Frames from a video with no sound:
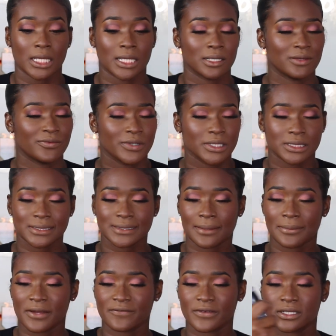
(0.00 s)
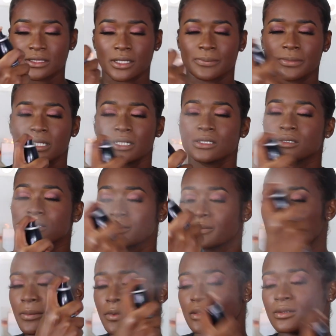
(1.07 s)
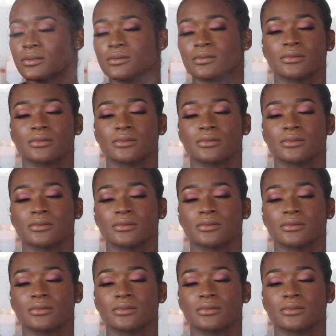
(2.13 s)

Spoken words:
And it really set my face in place, baby.